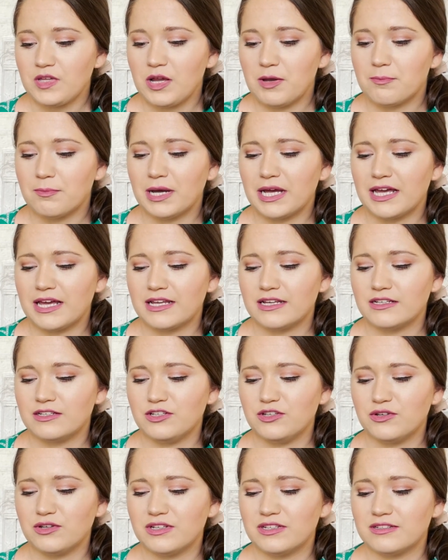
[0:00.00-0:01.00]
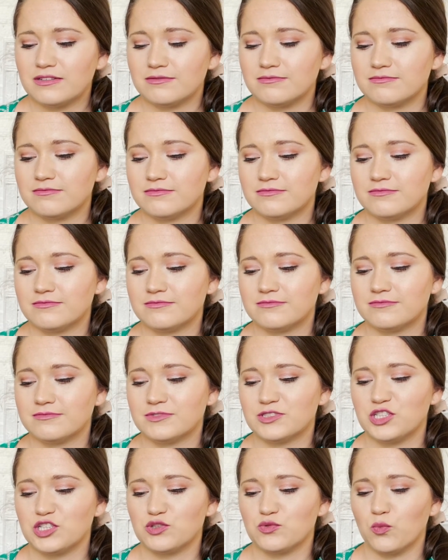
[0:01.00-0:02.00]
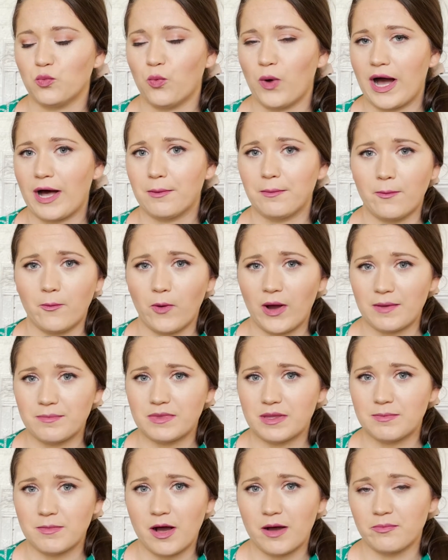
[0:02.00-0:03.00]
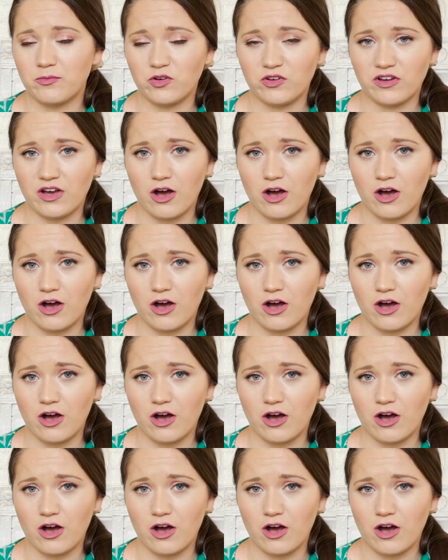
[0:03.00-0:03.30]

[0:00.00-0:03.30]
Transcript: But you can just wipe them off